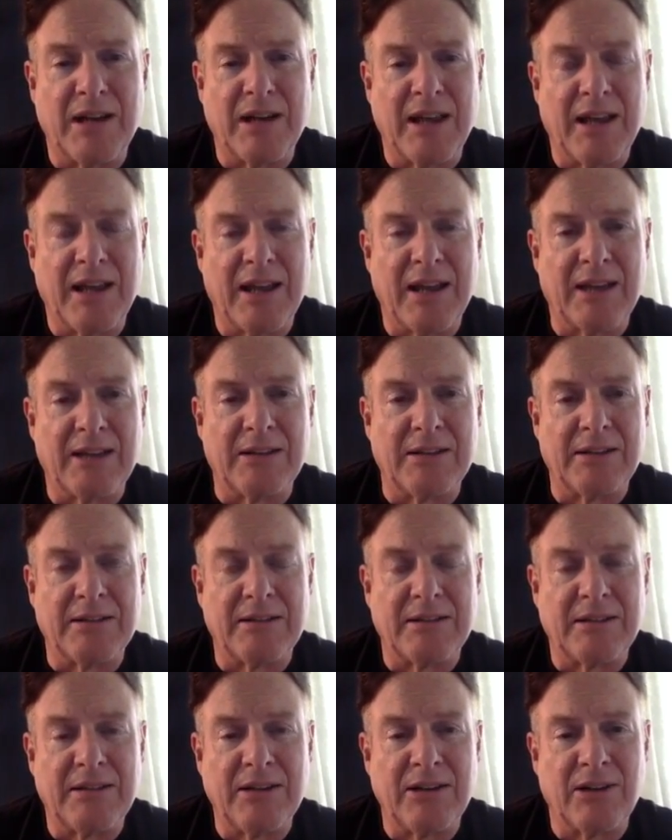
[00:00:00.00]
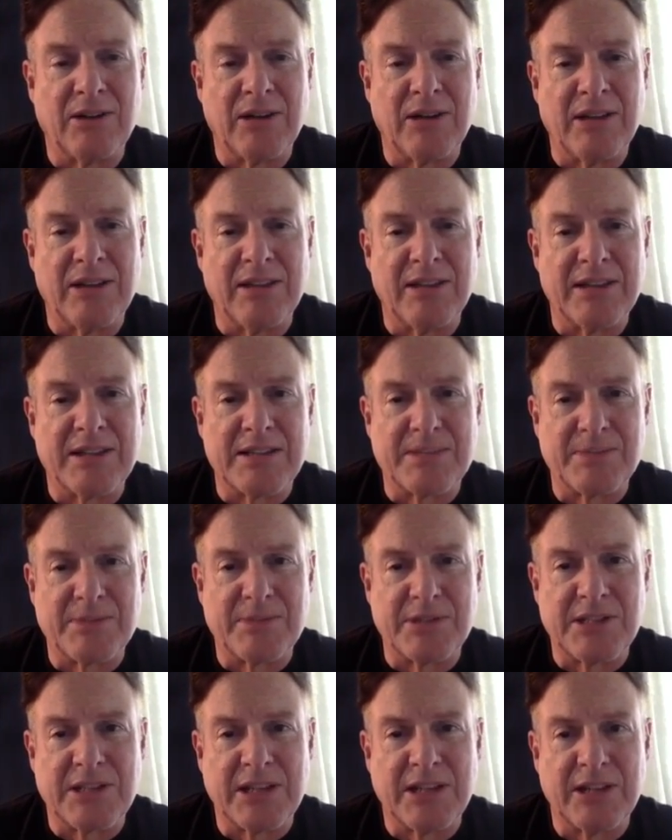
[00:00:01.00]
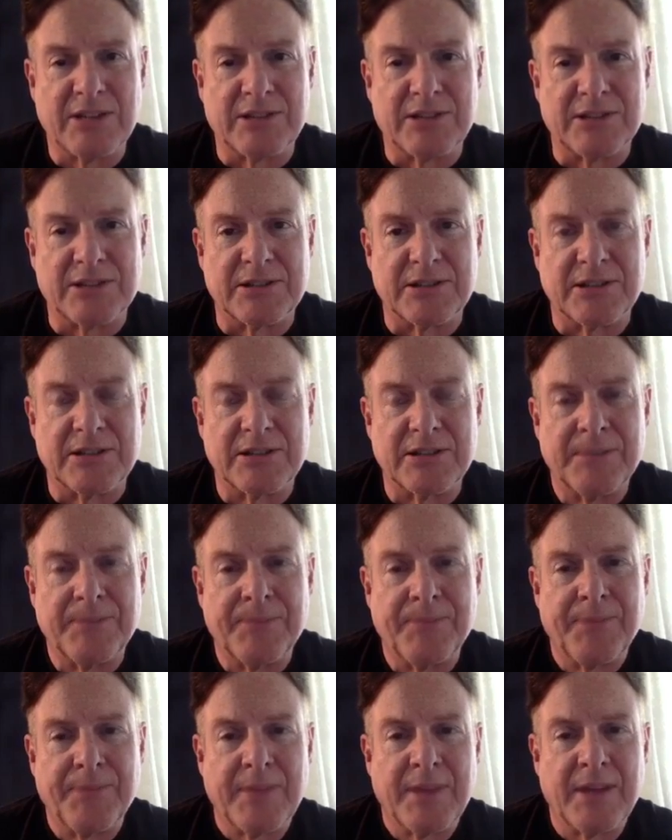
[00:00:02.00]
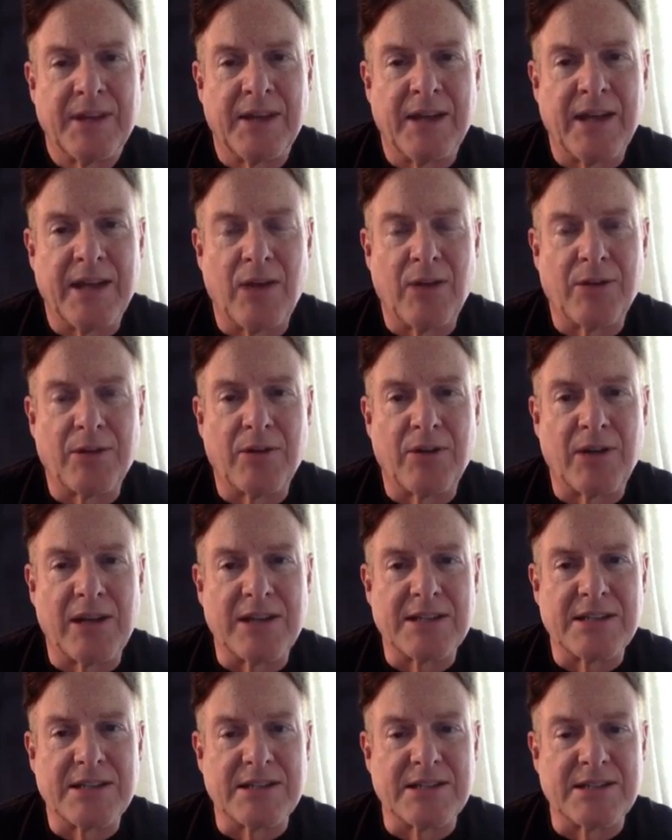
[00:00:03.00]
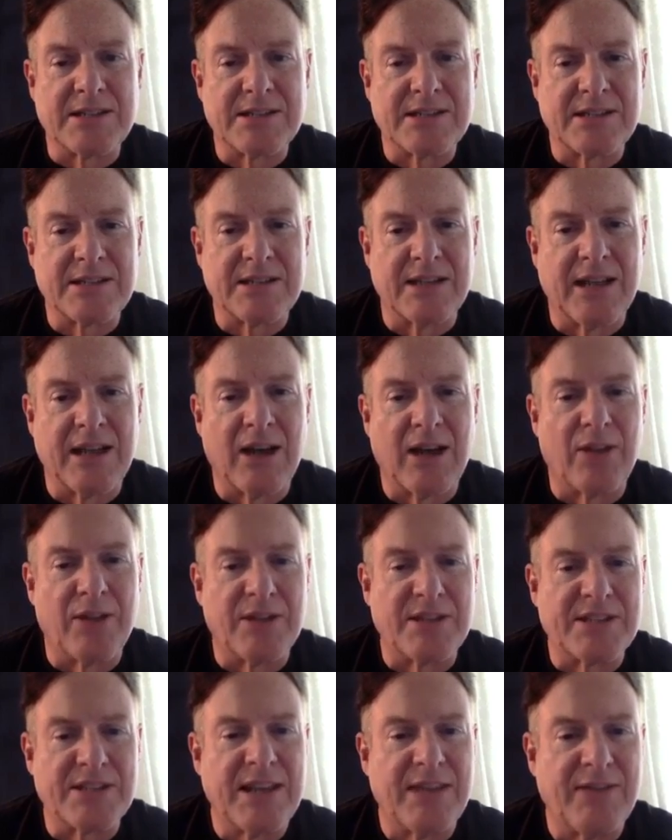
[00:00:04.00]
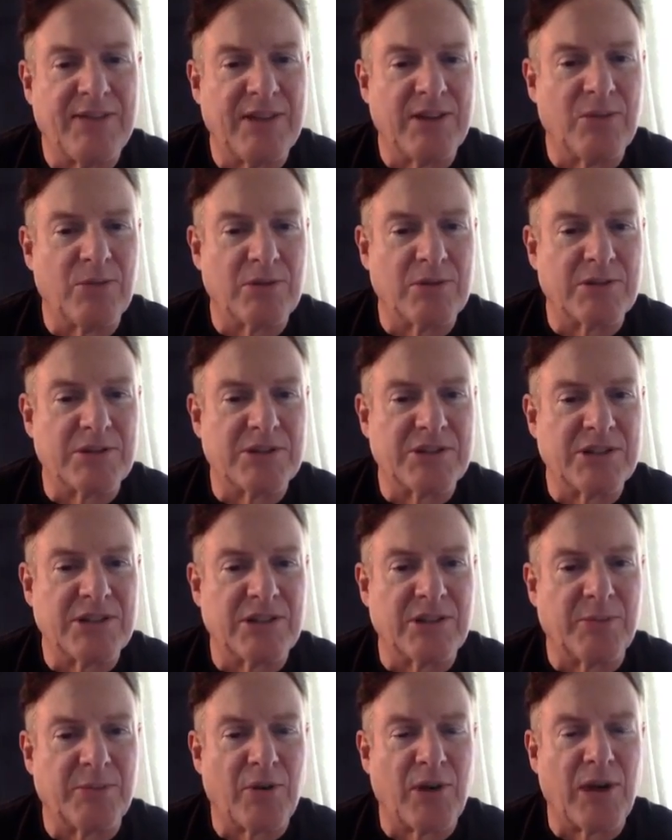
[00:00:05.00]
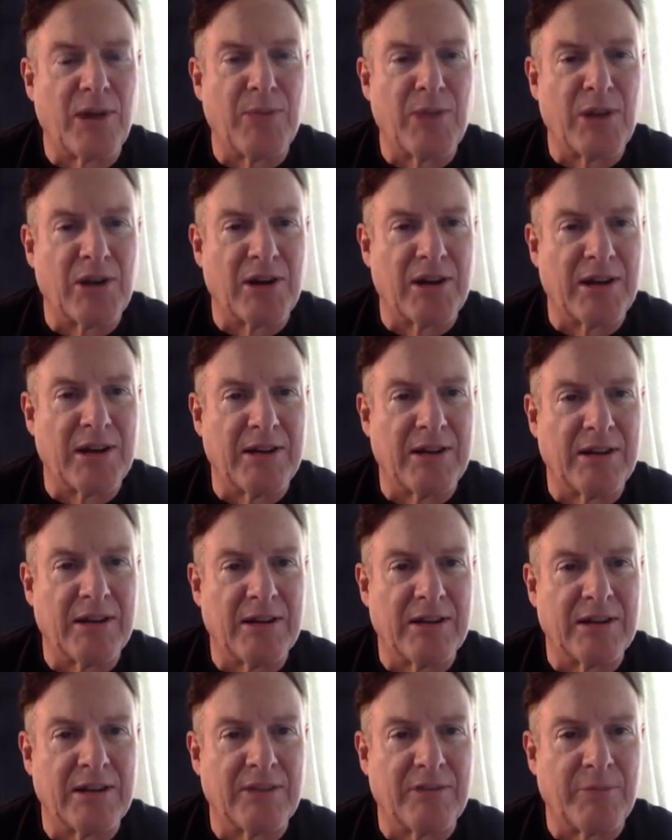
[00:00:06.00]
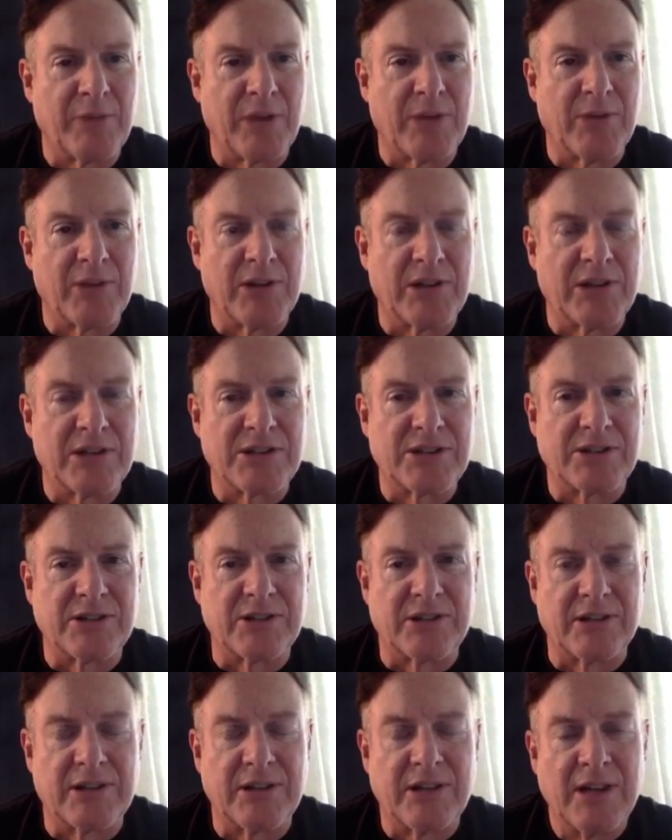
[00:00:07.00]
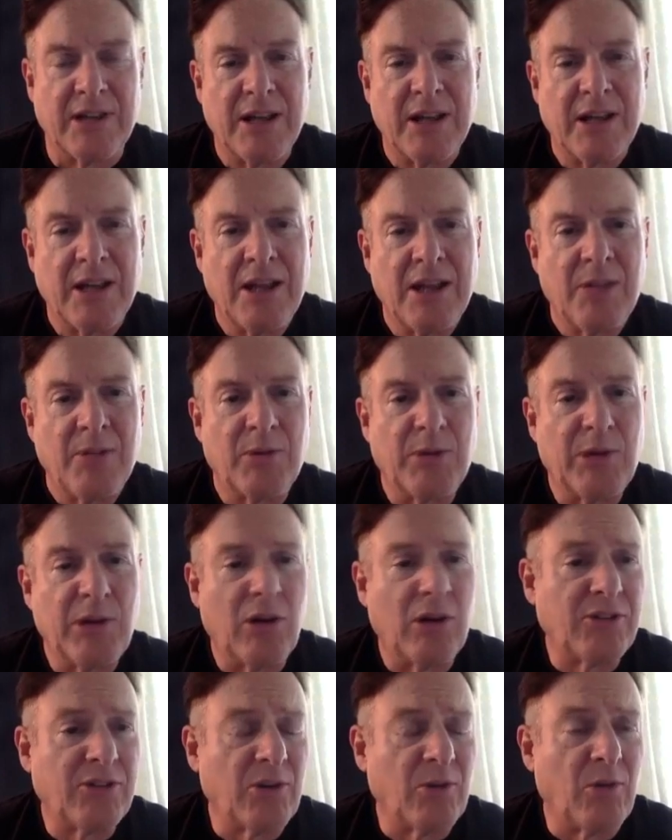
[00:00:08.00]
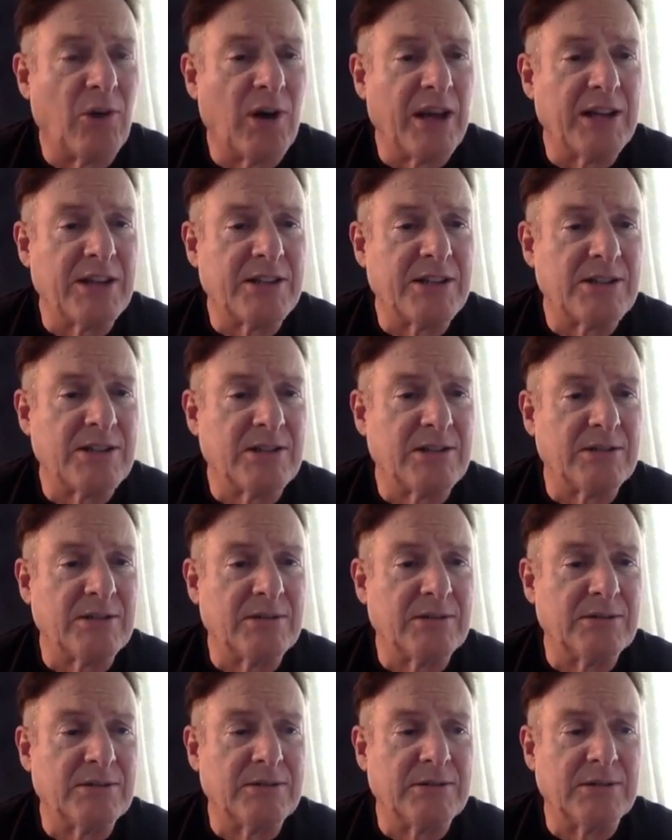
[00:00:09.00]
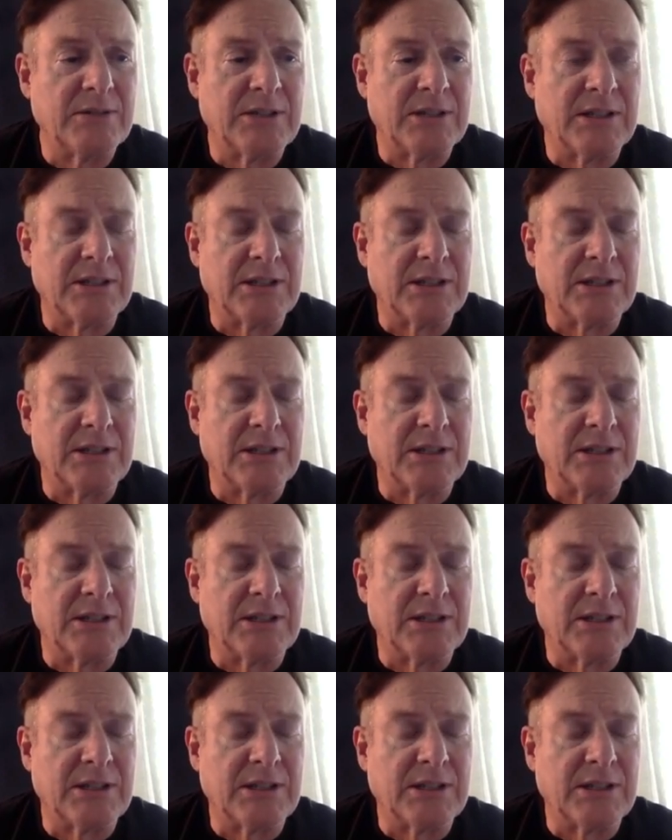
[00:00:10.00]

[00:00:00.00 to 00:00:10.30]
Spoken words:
And in this particular health crisis, health and safety was of primary concern. But we also wanted to